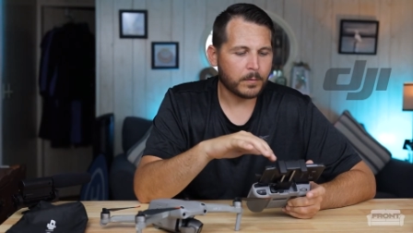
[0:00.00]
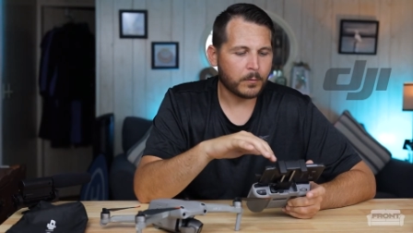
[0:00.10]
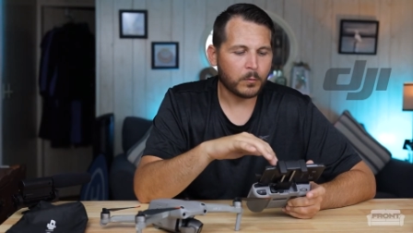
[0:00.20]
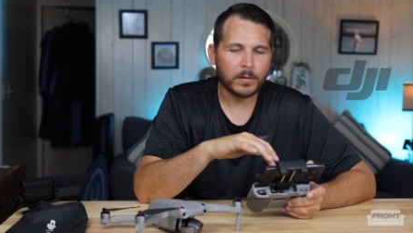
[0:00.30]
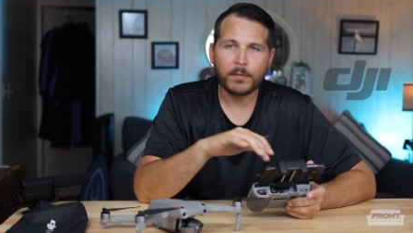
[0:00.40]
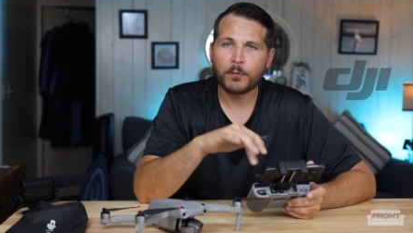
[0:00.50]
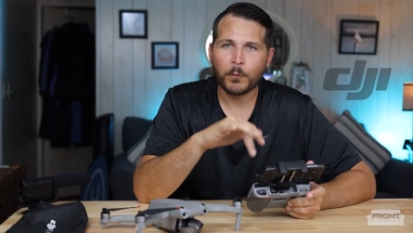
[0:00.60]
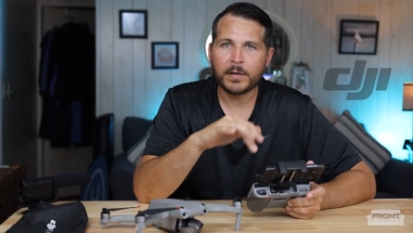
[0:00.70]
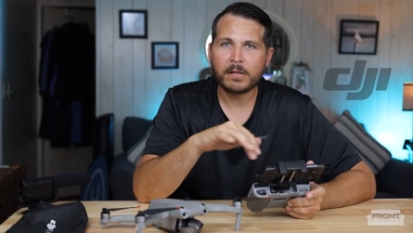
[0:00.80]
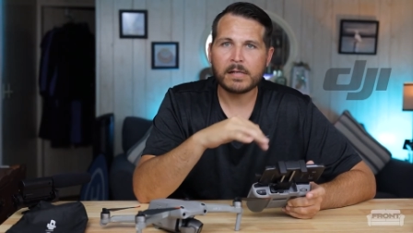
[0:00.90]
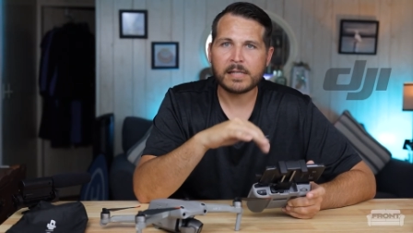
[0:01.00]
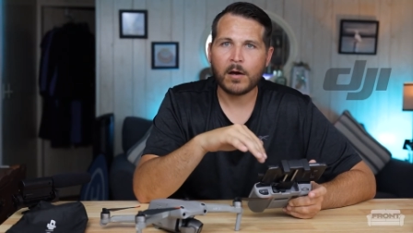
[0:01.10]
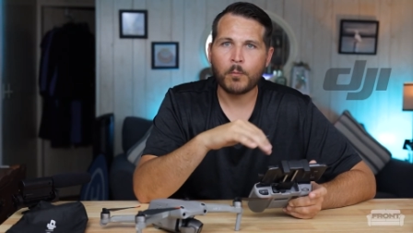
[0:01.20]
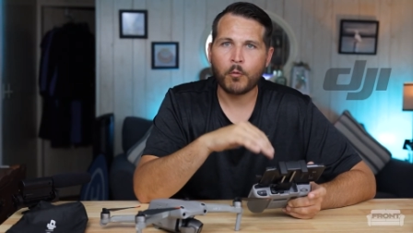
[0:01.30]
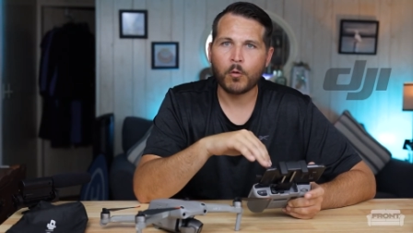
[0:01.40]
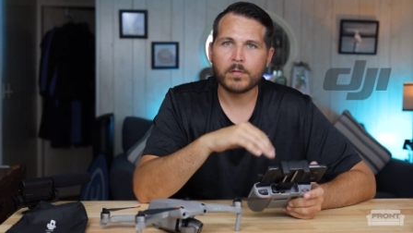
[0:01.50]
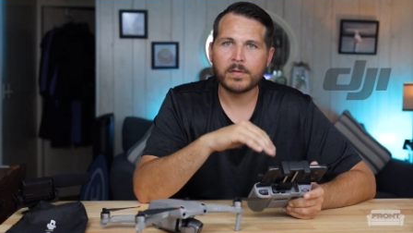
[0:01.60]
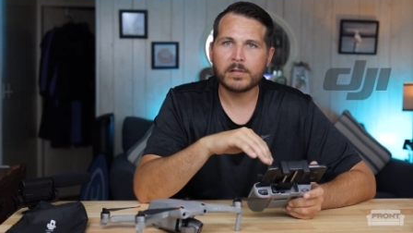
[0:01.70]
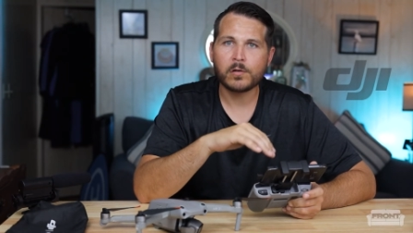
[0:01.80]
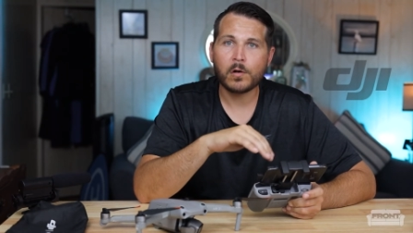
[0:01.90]
You'll never realize how important
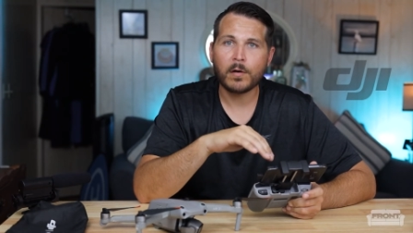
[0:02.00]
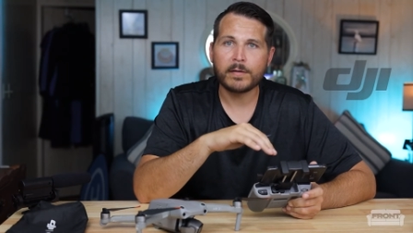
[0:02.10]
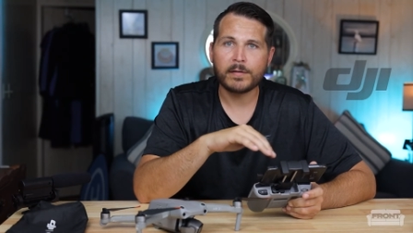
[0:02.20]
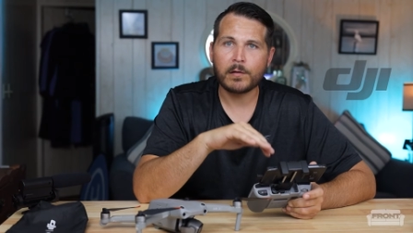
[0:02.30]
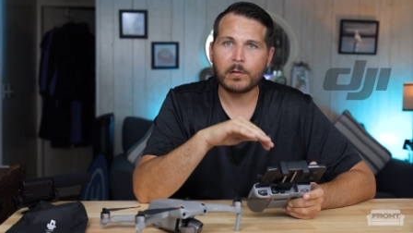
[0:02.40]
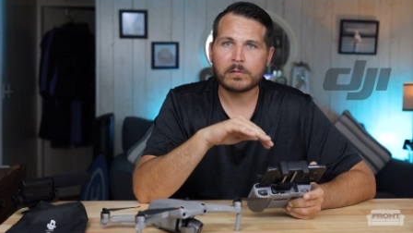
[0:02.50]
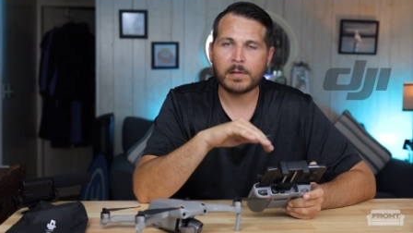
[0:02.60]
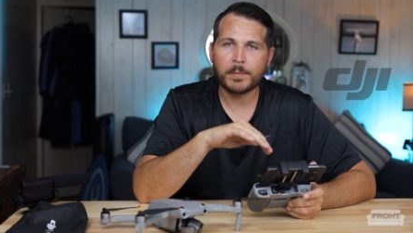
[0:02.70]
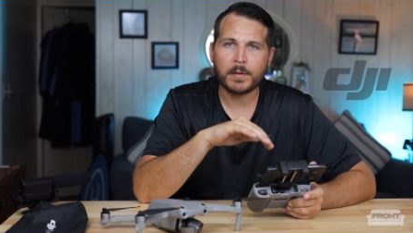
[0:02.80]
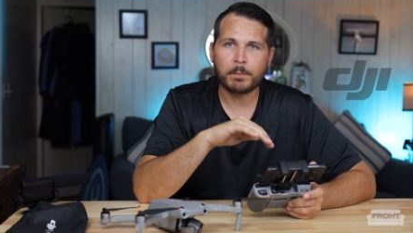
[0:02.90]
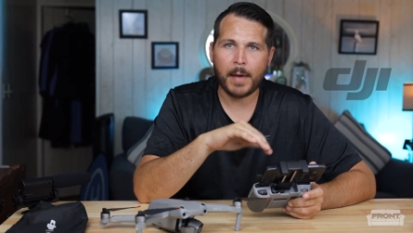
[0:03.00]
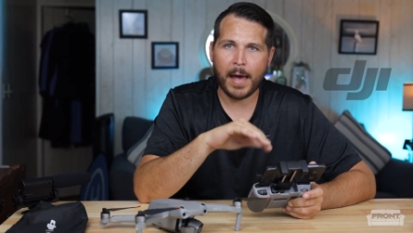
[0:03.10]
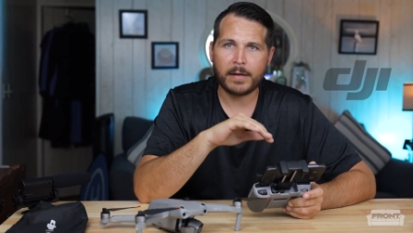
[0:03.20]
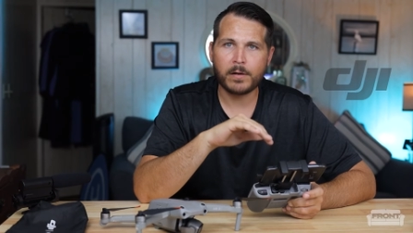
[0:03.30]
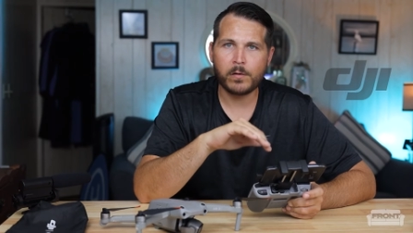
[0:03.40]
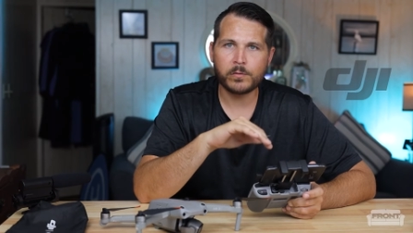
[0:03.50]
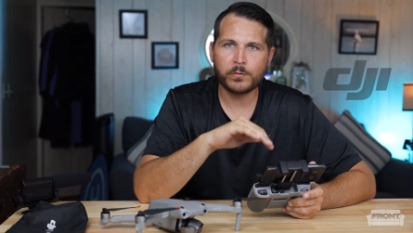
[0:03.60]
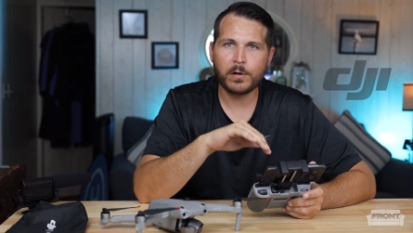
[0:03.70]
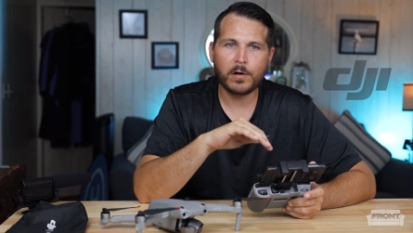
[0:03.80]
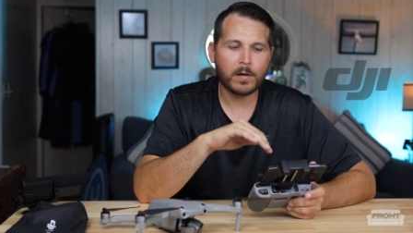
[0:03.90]
these are until something bad goes
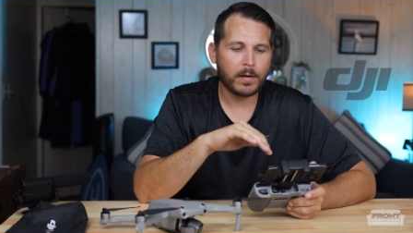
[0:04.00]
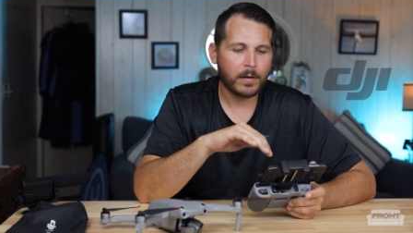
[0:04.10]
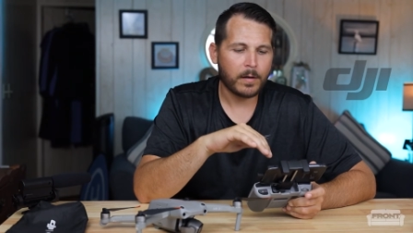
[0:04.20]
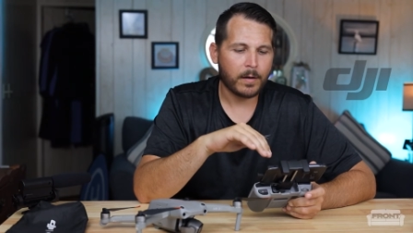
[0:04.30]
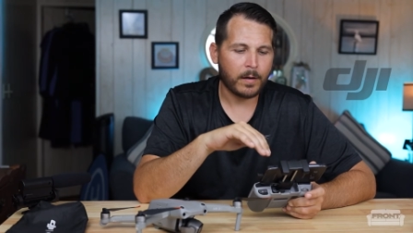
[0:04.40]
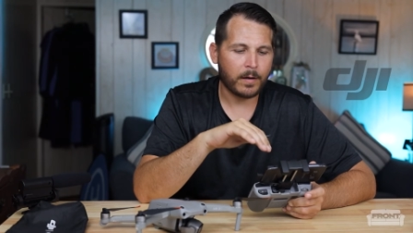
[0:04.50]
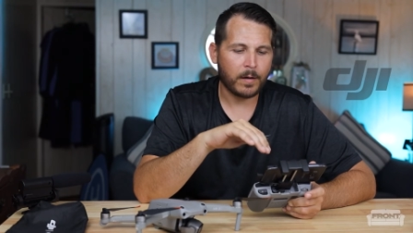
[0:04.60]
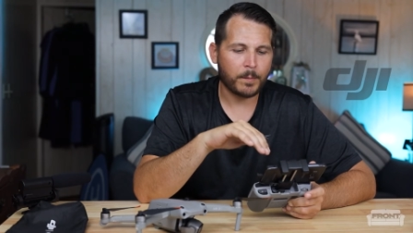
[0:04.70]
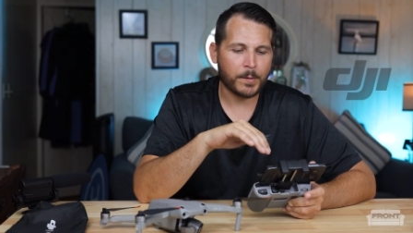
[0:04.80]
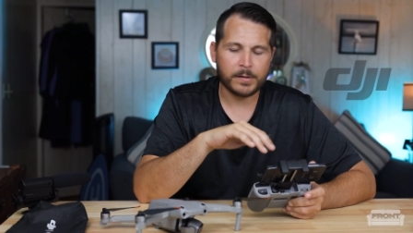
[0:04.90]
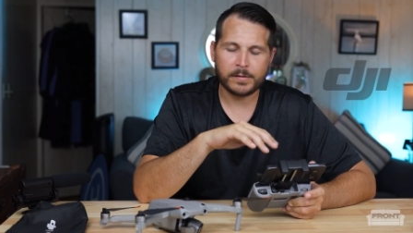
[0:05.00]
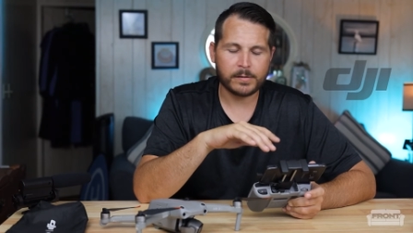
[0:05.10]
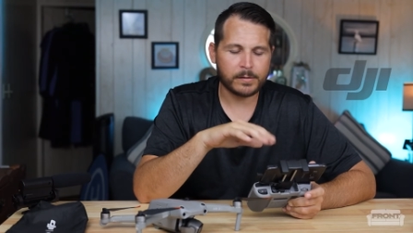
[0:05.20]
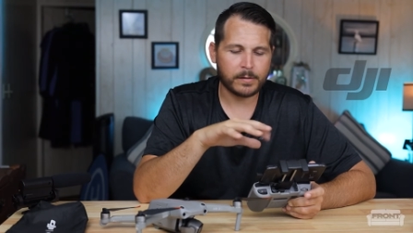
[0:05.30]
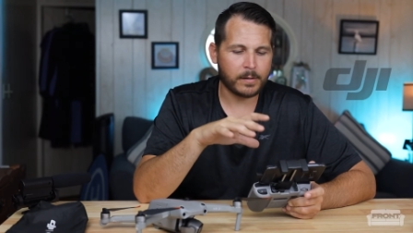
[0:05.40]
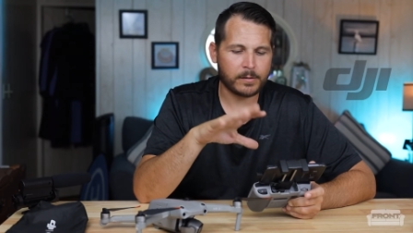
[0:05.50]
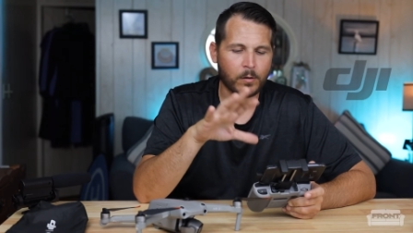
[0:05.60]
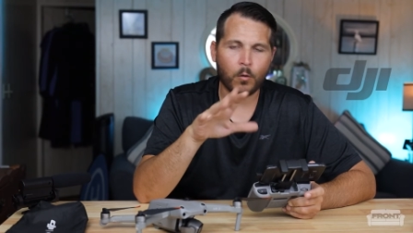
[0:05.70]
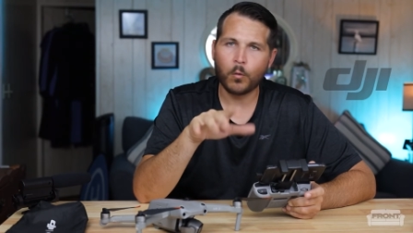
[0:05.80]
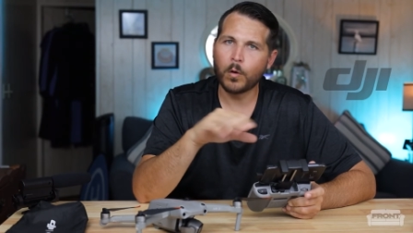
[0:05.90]
wrong. It's
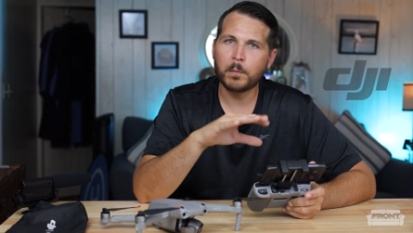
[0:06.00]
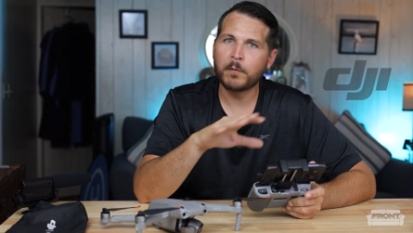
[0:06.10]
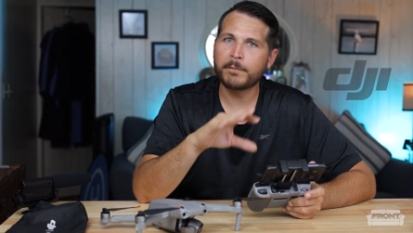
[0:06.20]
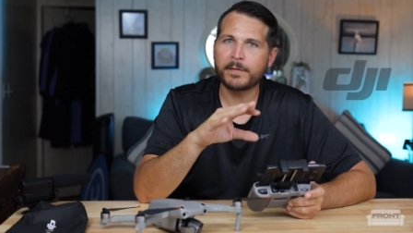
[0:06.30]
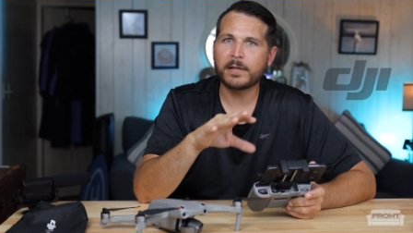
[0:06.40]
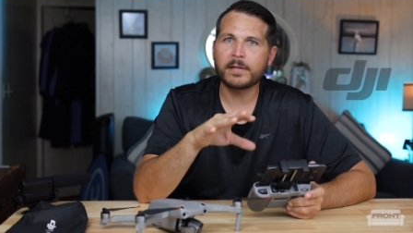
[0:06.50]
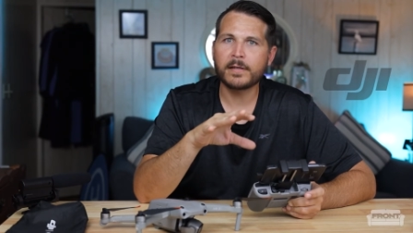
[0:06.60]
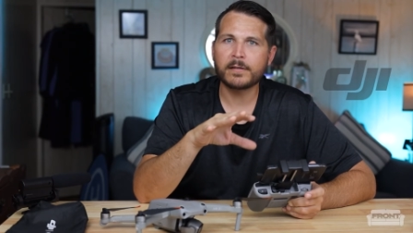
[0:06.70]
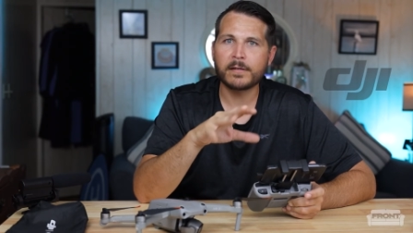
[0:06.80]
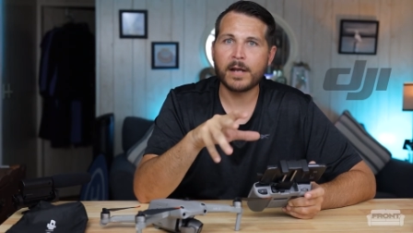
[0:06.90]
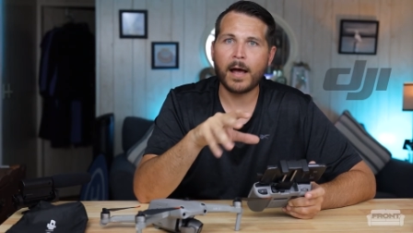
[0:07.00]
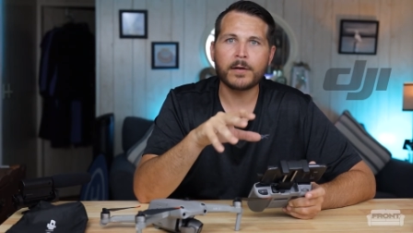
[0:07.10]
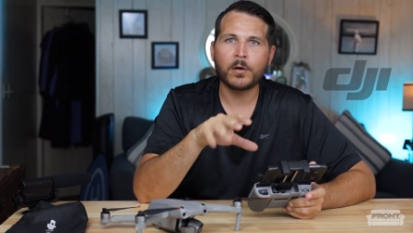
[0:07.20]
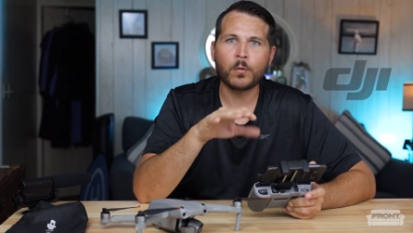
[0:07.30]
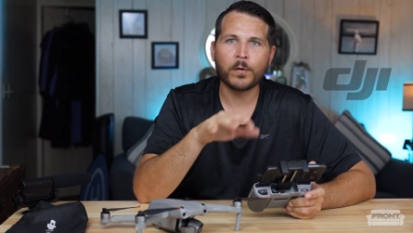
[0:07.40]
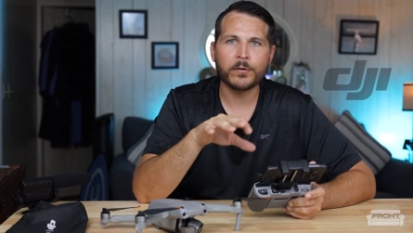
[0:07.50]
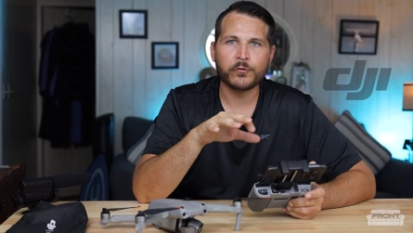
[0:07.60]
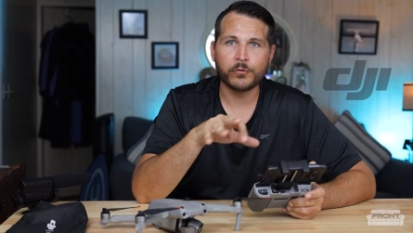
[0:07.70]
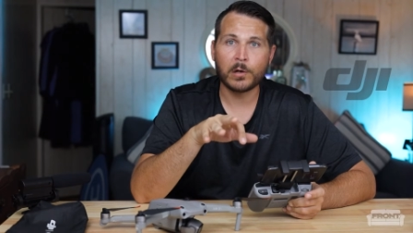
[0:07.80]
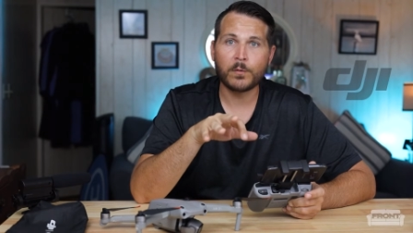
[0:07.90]
a horrible feeling to not know where your
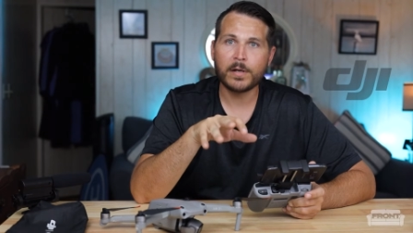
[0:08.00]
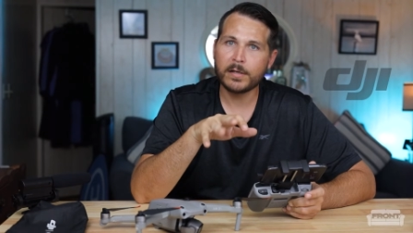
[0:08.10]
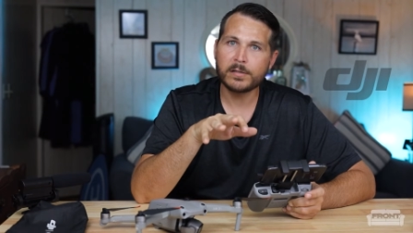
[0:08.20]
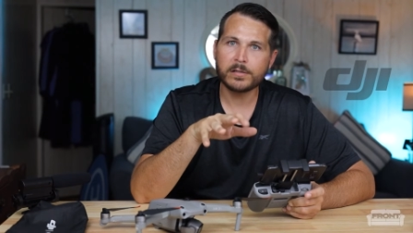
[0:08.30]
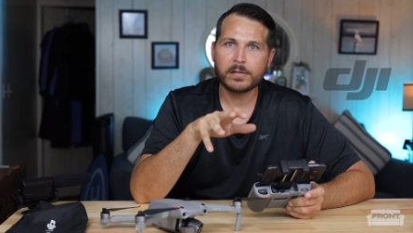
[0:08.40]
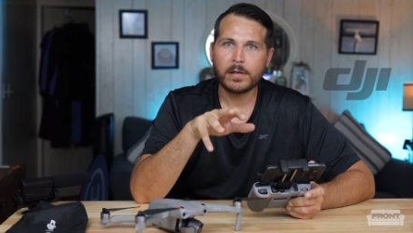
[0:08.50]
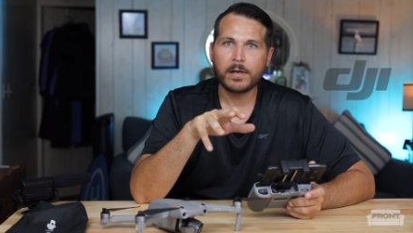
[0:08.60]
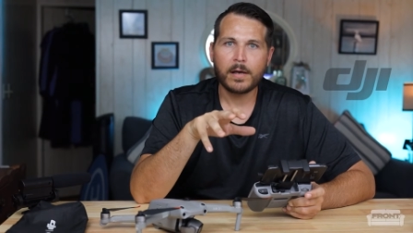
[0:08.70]
drone is.